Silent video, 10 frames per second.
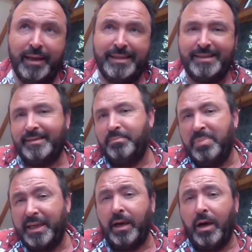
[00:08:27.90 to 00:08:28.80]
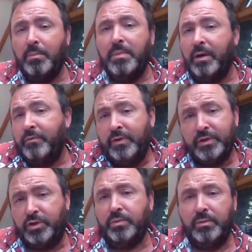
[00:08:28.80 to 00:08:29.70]
It's become a
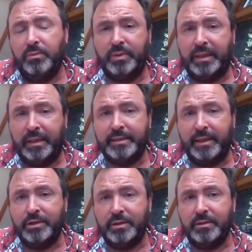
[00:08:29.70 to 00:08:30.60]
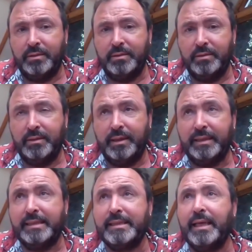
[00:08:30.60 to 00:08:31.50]
virtual organisation,
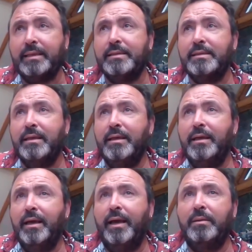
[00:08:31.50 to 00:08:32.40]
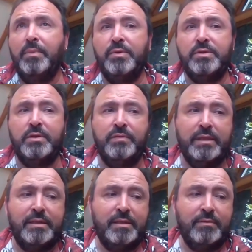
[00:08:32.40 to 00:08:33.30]
in a sense. And most of
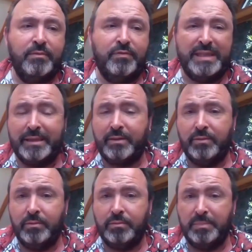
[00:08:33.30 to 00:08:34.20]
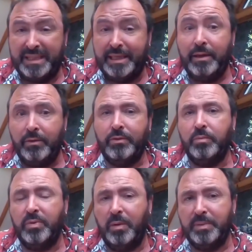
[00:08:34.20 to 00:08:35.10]
its physical
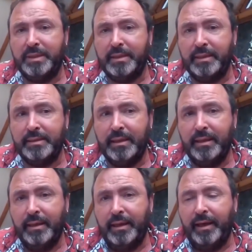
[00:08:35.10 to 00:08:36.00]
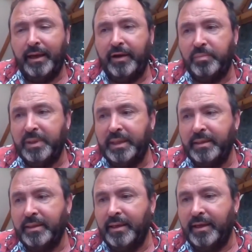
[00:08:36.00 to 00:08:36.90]
material properties have
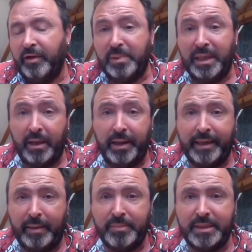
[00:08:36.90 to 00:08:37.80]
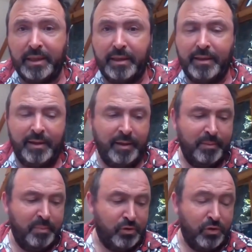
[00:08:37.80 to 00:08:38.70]
been lying empty,
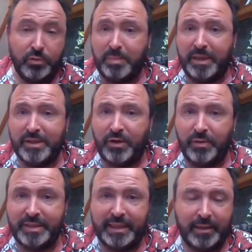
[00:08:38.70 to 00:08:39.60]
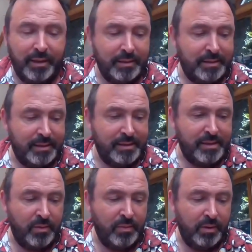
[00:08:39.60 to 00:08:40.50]
patrolled by security guards and
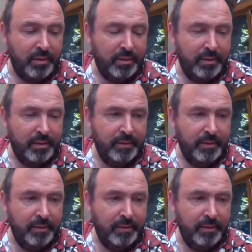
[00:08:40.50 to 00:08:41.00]
so on.